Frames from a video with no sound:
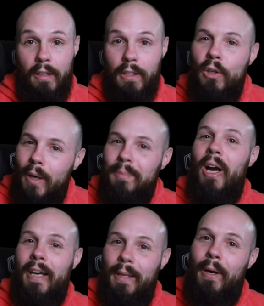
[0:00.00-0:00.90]
You know what I'm
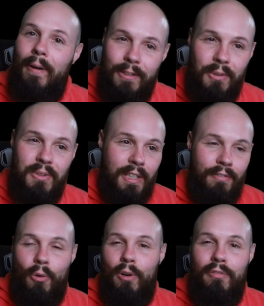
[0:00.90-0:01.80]
talking about, right? Those like
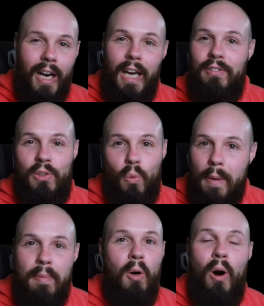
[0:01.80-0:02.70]
4 or 5
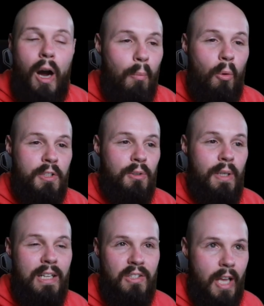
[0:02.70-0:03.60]
swipeable onboard
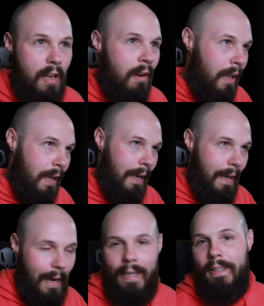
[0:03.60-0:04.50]
screens that
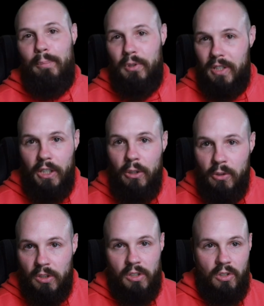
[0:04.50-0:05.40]
90% of
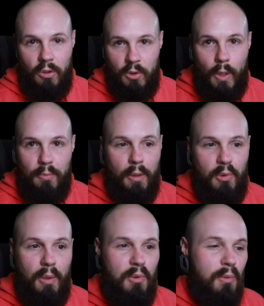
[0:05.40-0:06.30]
users just go swipe, swipe,
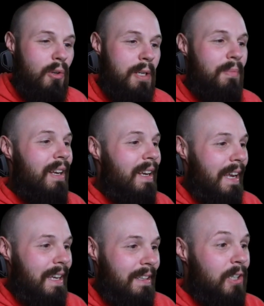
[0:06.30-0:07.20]
swipe, swipe, swipe.
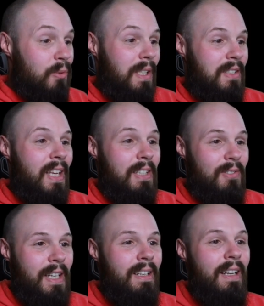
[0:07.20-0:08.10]
And here's what he says,
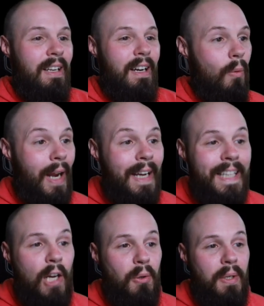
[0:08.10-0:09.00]
right? When I
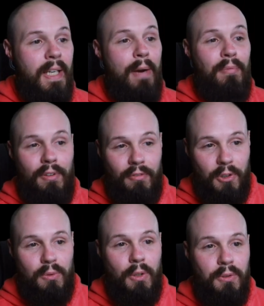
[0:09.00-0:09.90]
download an app for the
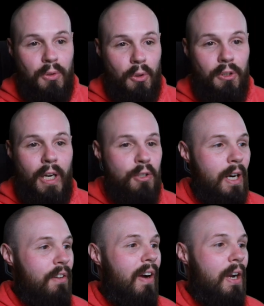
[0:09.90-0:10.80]
first run tutorial, I
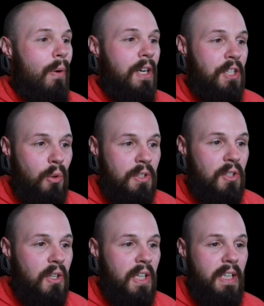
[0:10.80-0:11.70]
try to find a way to short
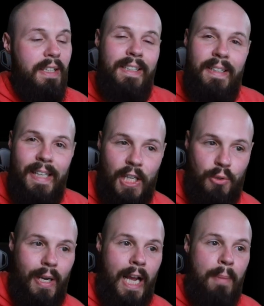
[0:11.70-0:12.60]
circuit it and get to the
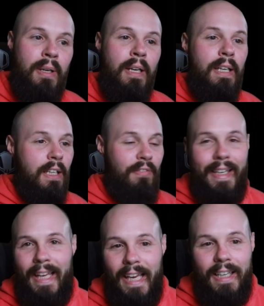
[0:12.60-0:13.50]
actual app. If I
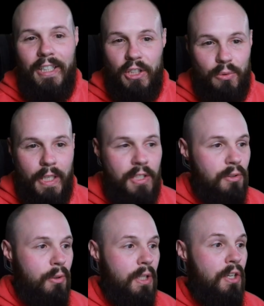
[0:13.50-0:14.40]
can, I just race
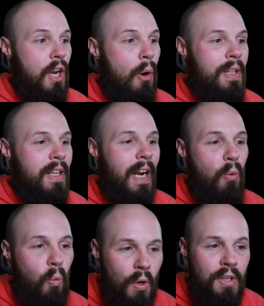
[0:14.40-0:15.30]
through it, knowing that I
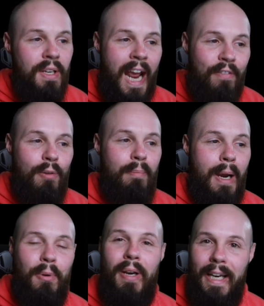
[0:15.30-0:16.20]
wouldn't have
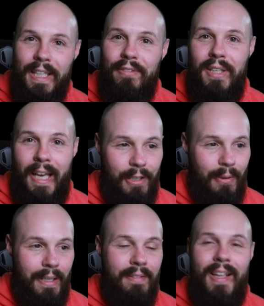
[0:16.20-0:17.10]
remembered any of it
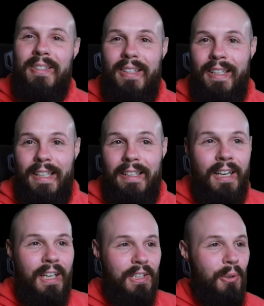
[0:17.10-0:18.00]
anyway. That's the key.
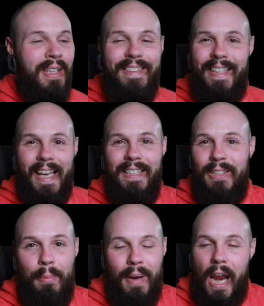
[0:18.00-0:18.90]
You can data
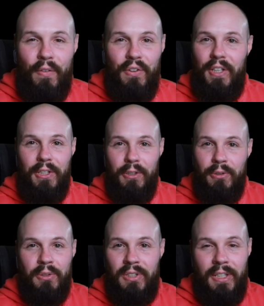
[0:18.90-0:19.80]
dump everything your
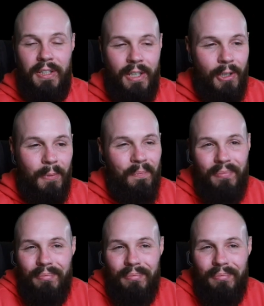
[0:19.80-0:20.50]
user is going to know.